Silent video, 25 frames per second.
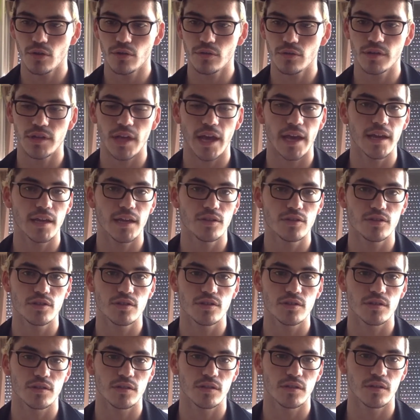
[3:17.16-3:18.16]

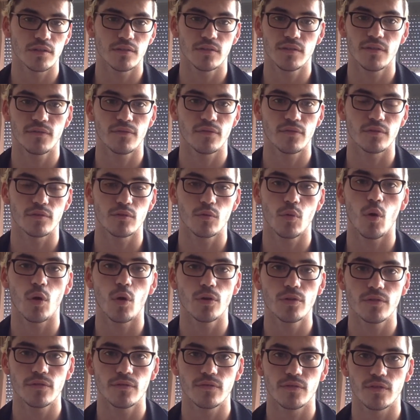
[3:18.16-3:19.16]
gauged different
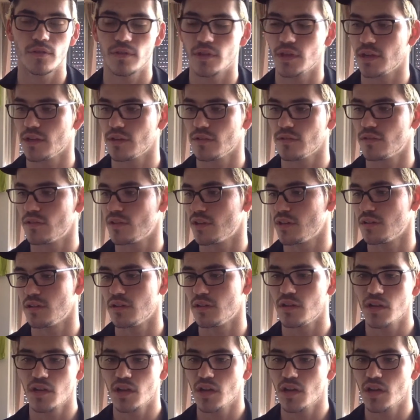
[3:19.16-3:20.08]
quotes for things, and